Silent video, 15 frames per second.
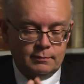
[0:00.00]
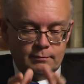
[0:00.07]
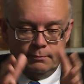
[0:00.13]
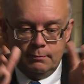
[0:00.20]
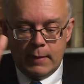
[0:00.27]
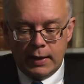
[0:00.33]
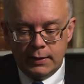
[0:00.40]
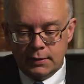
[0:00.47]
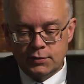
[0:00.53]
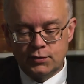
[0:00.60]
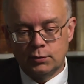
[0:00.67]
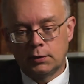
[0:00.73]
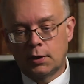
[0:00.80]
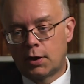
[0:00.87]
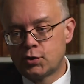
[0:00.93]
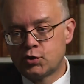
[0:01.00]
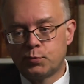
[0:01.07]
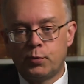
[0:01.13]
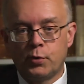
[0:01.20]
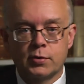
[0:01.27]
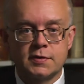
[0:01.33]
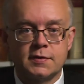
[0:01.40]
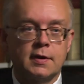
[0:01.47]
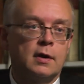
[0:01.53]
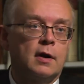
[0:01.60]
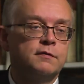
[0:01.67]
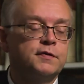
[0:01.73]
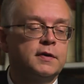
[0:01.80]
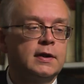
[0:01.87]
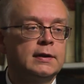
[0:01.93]
made into large books that
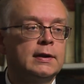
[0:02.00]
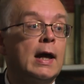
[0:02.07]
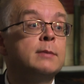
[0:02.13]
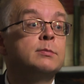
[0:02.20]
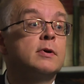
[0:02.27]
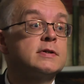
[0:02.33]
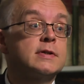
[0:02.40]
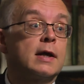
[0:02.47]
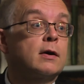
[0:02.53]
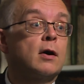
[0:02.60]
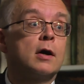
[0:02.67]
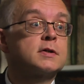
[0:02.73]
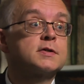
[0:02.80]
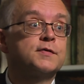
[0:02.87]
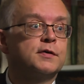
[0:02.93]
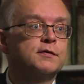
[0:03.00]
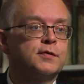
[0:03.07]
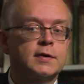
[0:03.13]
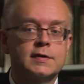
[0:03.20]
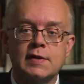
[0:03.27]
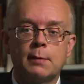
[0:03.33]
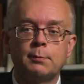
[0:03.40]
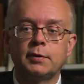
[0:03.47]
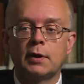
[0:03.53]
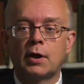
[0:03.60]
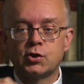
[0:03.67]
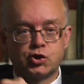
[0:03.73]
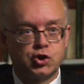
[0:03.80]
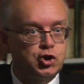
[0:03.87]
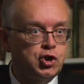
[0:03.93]
often in libraries like Oxford, for example,
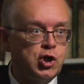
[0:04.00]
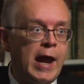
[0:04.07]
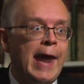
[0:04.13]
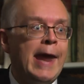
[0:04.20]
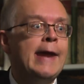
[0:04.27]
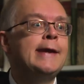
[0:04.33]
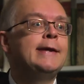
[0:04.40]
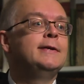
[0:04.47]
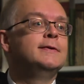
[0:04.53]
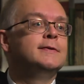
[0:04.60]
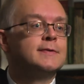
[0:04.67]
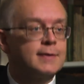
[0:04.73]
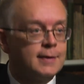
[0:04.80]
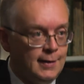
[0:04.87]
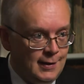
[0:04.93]
are chained